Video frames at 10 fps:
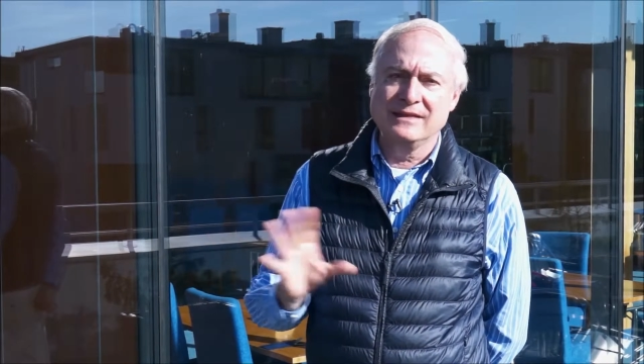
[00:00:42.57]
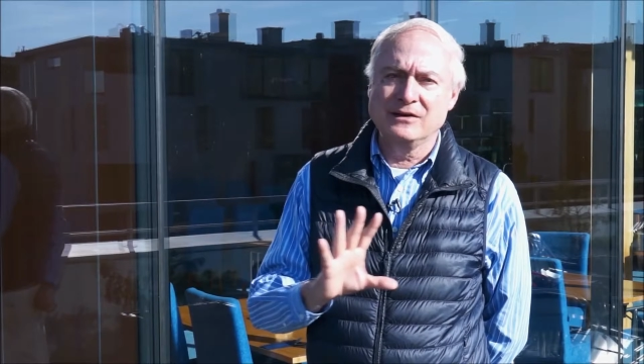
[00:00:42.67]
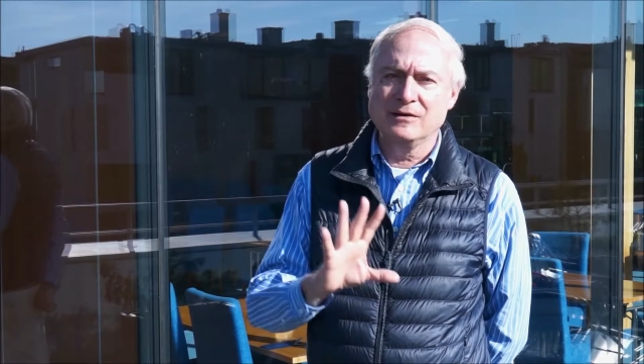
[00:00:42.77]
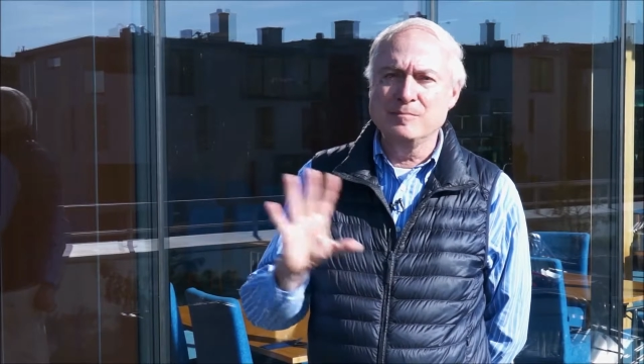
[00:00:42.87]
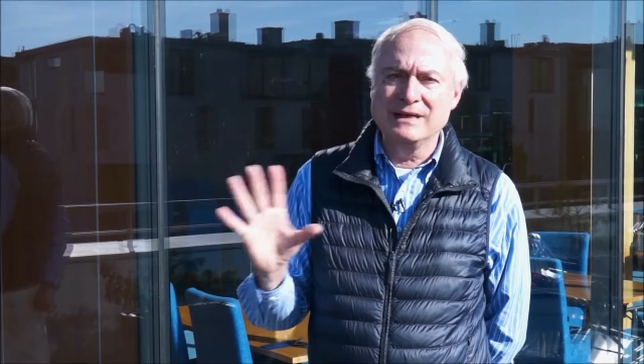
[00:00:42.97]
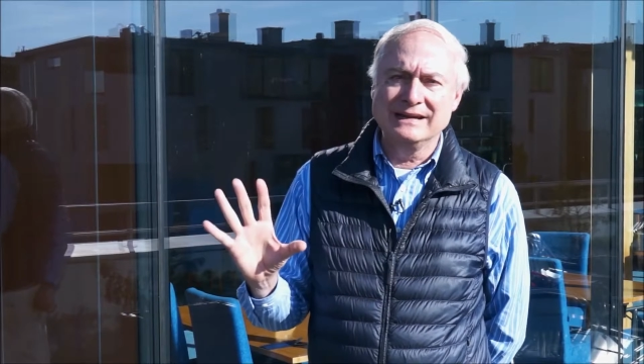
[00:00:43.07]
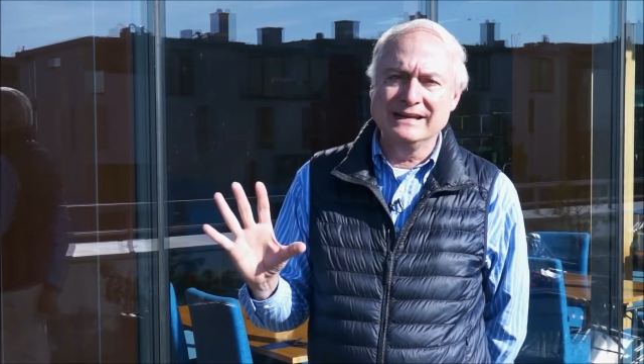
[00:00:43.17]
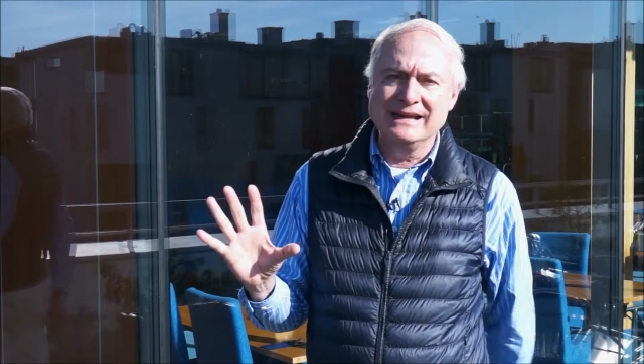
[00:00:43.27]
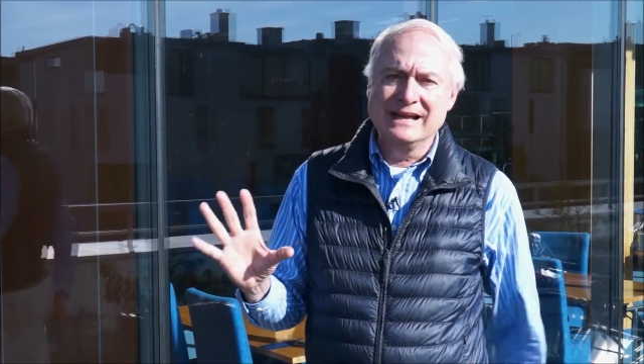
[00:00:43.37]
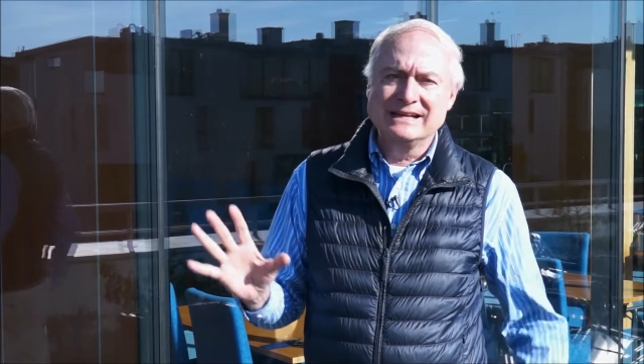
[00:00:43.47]
in their
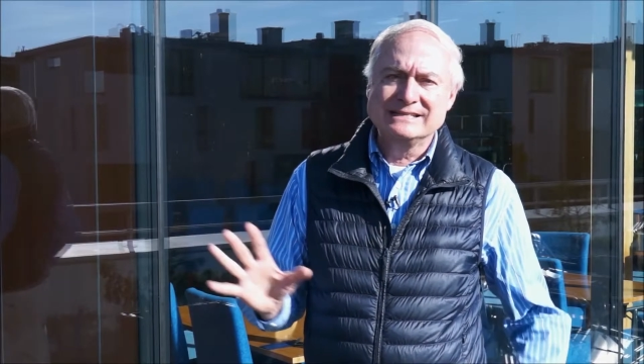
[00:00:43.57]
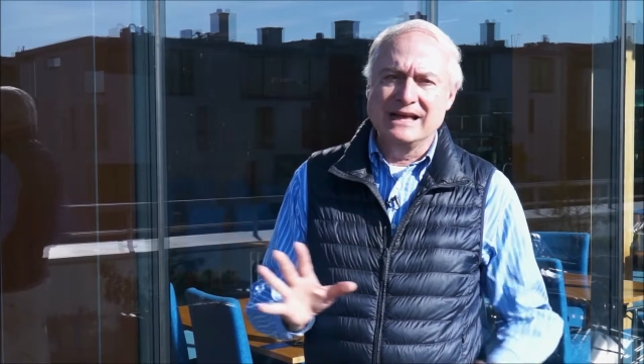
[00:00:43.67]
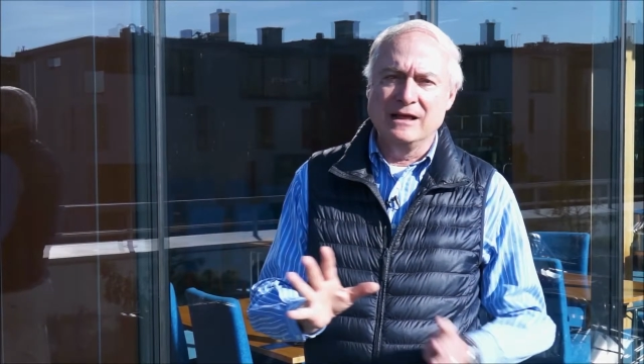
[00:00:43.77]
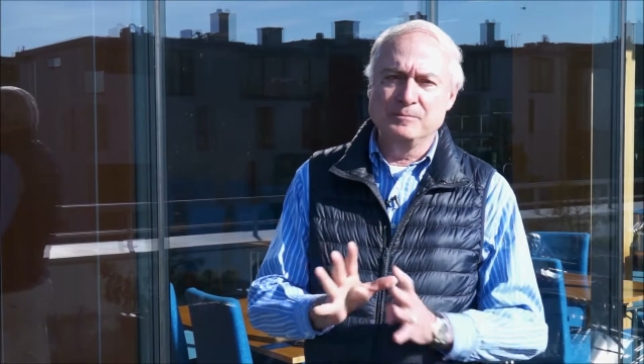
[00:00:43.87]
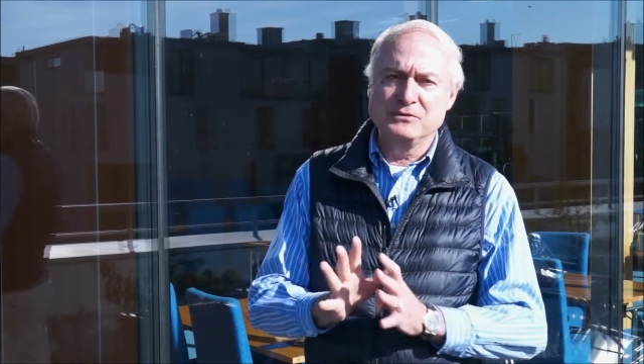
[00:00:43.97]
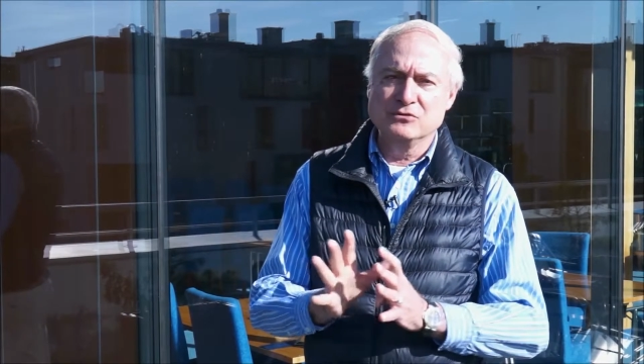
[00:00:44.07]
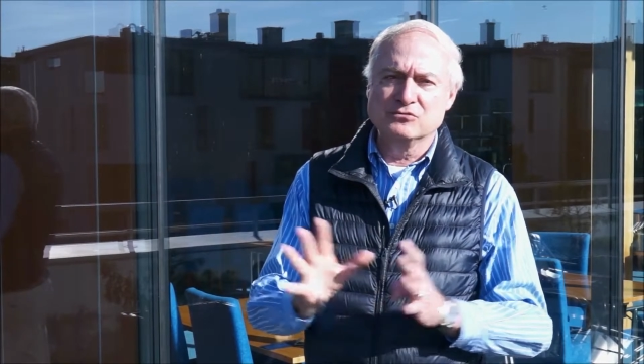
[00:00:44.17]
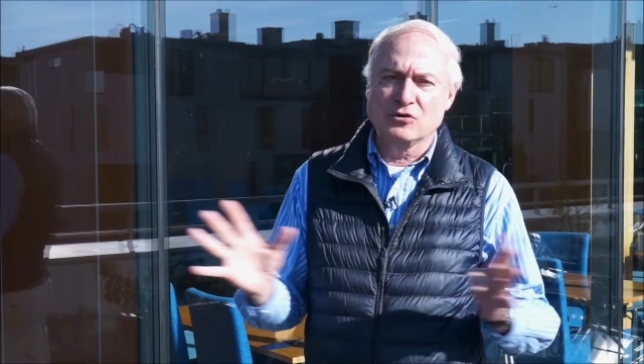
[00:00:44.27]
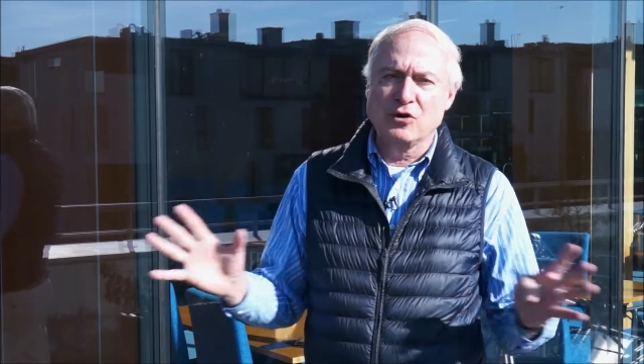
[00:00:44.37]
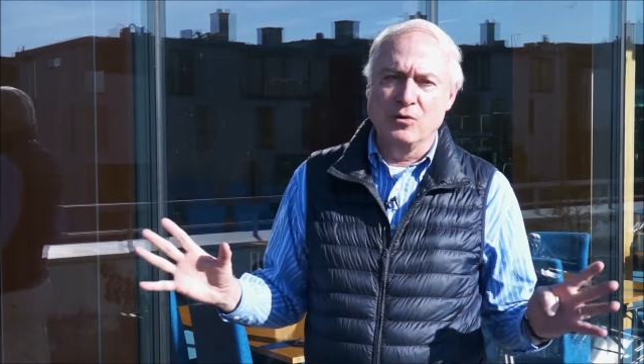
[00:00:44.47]
ability to help you
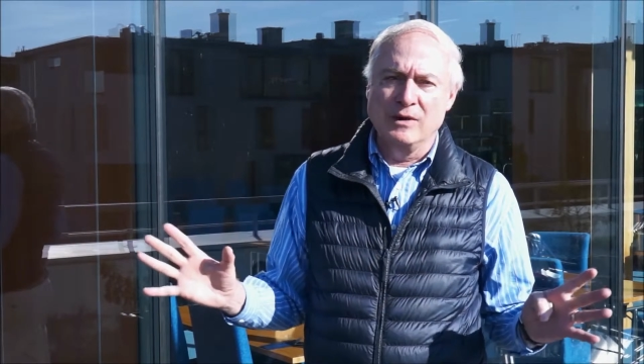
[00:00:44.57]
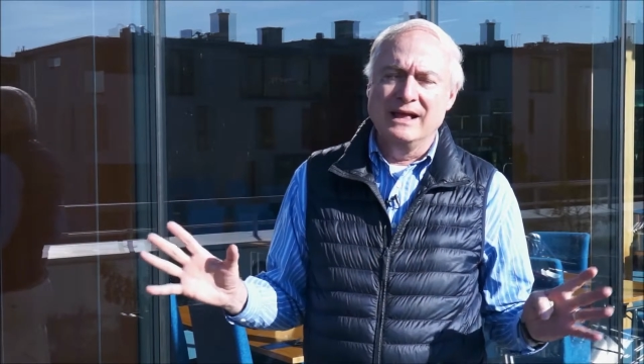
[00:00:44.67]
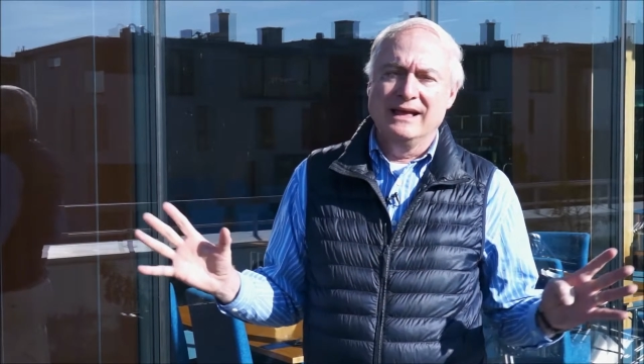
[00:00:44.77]
grow.